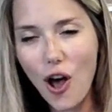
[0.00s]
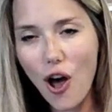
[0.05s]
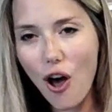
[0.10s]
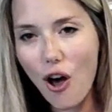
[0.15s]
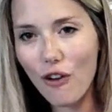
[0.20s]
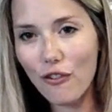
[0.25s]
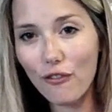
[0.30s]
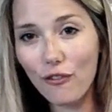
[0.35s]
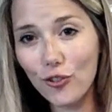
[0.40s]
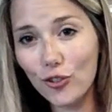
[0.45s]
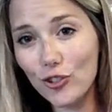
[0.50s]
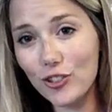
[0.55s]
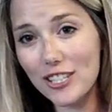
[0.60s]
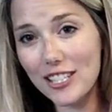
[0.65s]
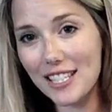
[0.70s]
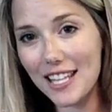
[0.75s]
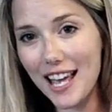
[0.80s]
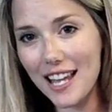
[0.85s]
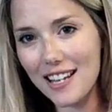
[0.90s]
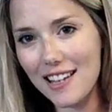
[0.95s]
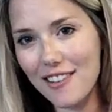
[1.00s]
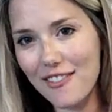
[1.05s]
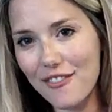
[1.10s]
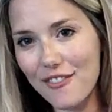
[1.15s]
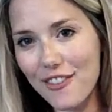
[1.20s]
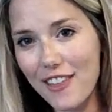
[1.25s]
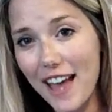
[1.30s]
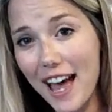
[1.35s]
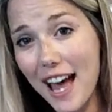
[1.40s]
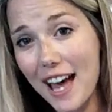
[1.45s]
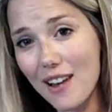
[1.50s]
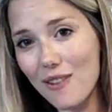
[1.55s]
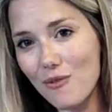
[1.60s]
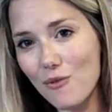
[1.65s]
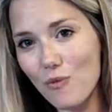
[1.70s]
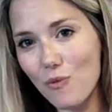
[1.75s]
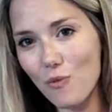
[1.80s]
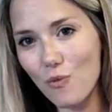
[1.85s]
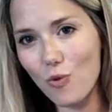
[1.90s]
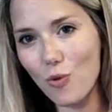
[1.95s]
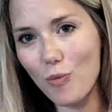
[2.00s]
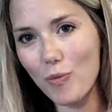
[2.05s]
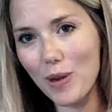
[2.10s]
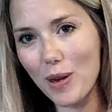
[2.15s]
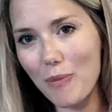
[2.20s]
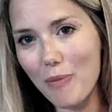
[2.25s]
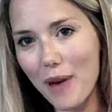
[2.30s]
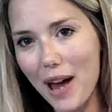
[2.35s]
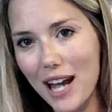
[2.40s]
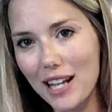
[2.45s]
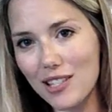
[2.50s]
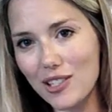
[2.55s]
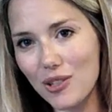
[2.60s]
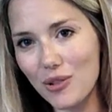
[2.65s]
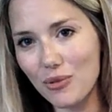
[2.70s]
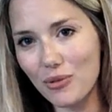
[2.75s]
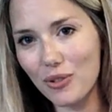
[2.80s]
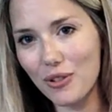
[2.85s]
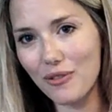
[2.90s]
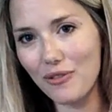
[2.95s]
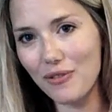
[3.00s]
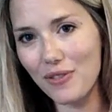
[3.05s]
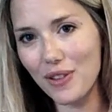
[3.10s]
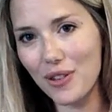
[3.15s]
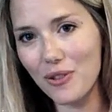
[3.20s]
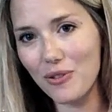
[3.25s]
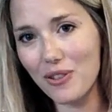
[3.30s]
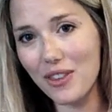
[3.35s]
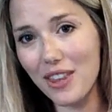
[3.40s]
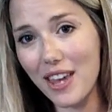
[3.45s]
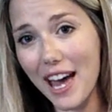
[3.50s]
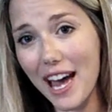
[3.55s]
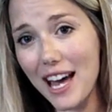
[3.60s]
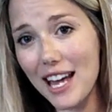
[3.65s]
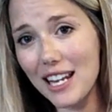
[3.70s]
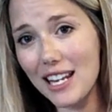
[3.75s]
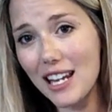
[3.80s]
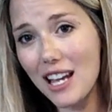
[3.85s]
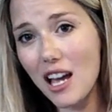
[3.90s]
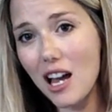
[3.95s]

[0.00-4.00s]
a full set of that, we'll be back to review that.